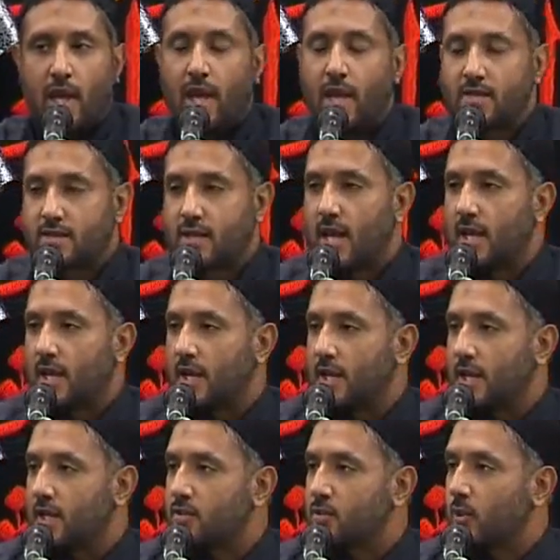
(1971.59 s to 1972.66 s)
He has
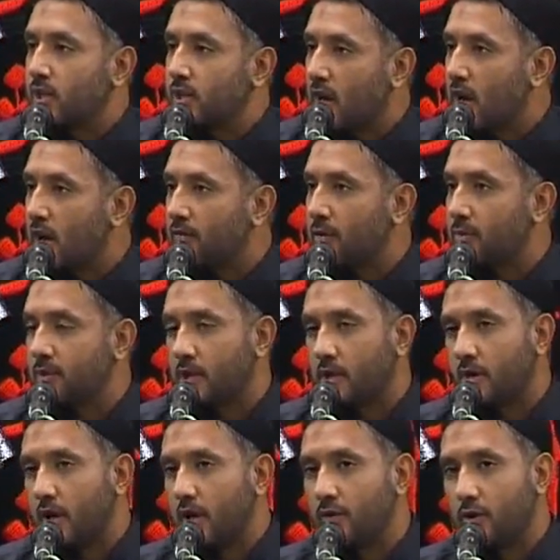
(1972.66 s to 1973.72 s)
taken his wida from the
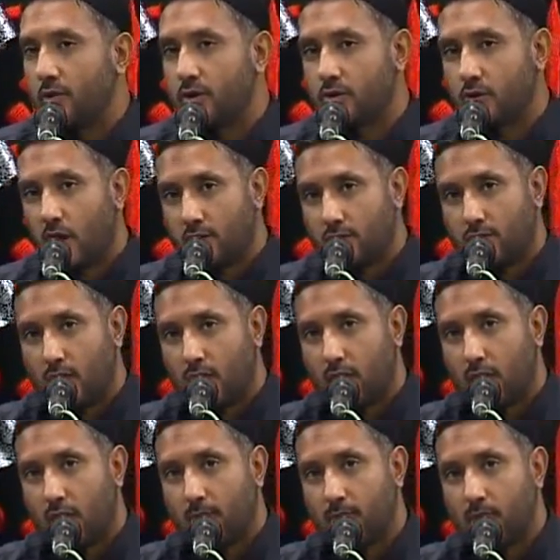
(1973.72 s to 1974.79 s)
grave of his
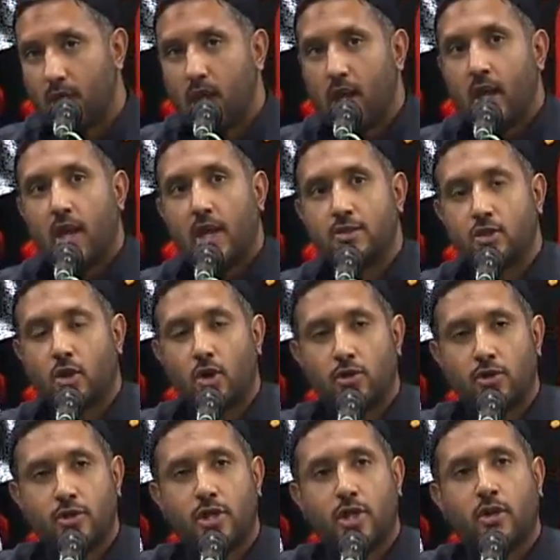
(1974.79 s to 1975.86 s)
grandfather. He has
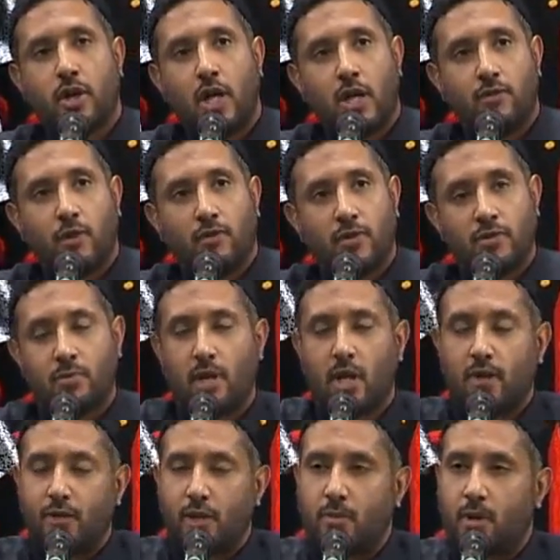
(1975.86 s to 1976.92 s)
gone to the grave of his
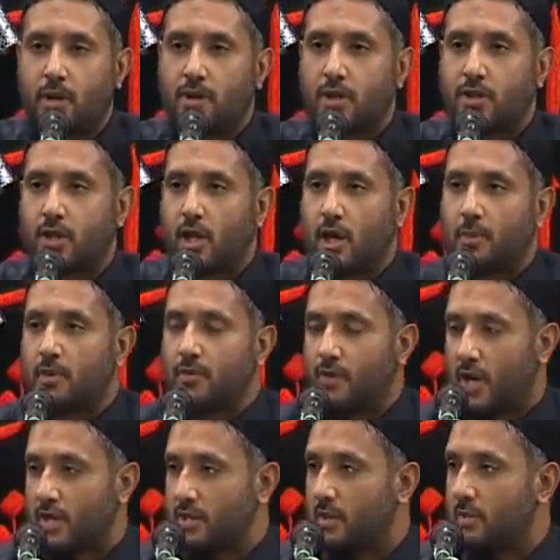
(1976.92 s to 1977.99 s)
beloved mother Janab
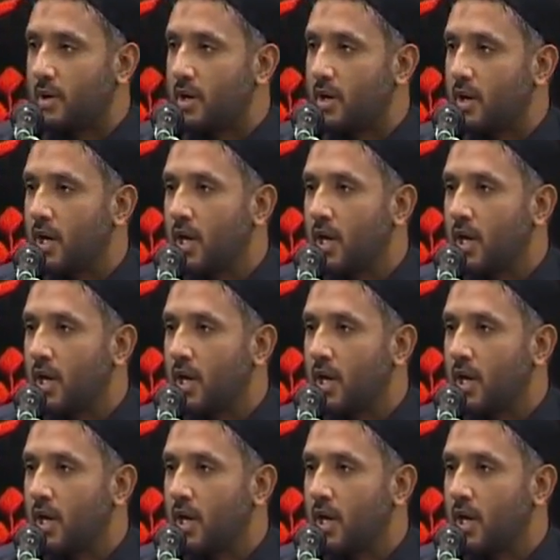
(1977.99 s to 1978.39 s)
Fatima.